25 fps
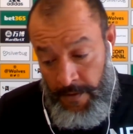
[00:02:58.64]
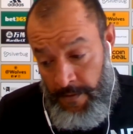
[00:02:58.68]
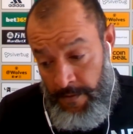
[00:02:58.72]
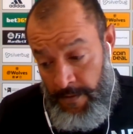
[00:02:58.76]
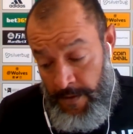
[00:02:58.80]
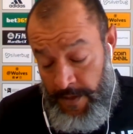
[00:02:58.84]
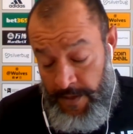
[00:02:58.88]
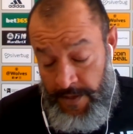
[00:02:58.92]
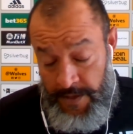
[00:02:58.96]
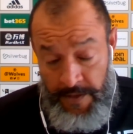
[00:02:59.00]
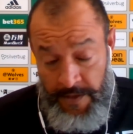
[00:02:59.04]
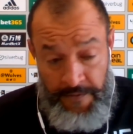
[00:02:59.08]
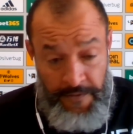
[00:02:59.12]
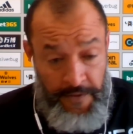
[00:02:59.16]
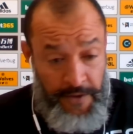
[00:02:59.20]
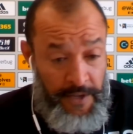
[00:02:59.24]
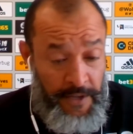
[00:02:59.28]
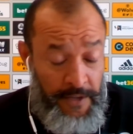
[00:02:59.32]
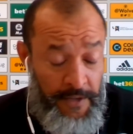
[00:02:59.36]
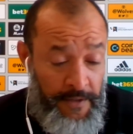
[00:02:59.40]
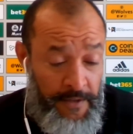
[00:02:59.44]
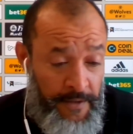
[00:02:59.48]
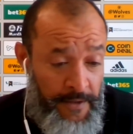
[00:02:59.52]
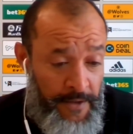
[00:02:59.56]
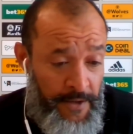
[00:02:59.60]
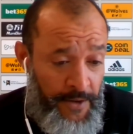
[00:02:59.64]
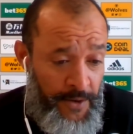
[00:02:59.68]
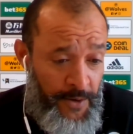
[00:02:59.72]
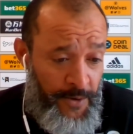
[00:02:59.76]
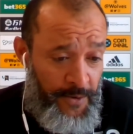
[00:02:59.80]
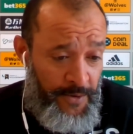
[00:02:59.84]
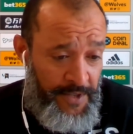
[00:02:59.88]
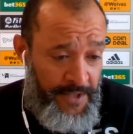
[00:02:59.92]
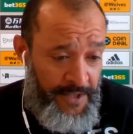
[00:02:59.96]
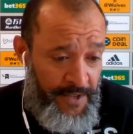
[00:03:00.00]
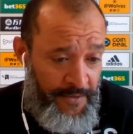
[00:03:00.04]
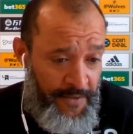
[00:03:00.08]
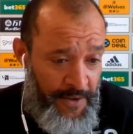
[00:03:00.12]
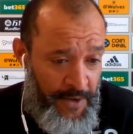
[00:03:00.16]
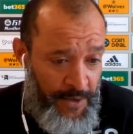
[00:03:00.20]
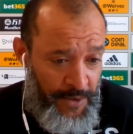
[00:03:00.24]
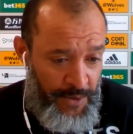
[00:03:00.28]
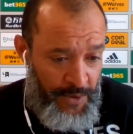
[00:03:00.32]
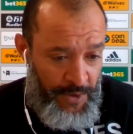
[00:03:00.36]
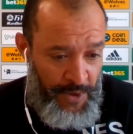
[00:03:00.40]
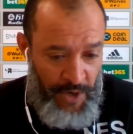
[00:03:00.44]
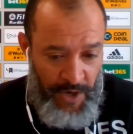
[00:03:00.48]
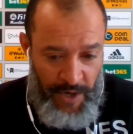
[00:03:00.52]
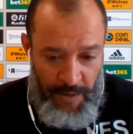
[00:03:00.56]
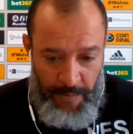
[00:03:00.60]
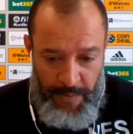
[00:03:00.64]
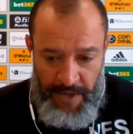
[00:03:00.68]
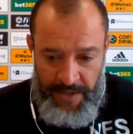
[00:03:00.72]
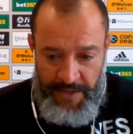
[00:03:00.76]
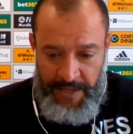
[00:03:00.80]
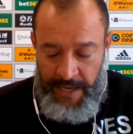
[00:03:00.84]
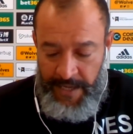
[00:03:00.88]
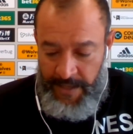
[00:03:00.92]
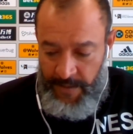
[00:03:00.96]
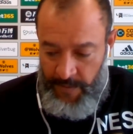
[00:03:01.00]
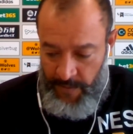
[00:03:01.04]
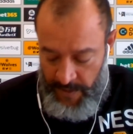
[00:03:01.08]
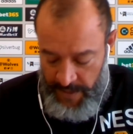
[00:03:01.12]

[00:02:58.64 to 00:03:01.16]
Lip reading: It's difficult. You know, it's difficult to talk about that.